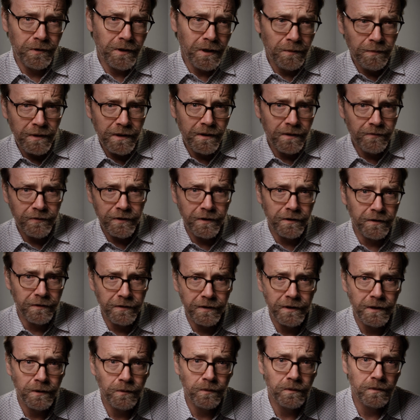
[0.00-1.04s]
Come on over here,
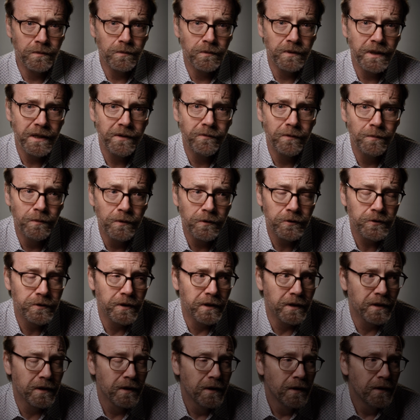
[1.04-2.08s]
you know, we'll, we'll have a
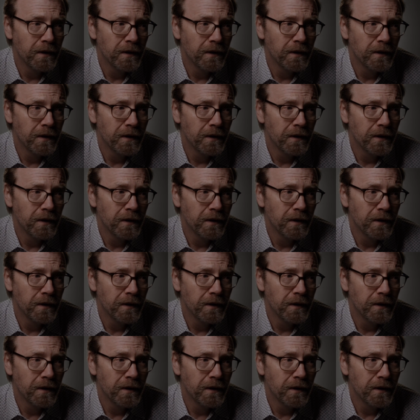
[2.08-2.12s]
milkshake.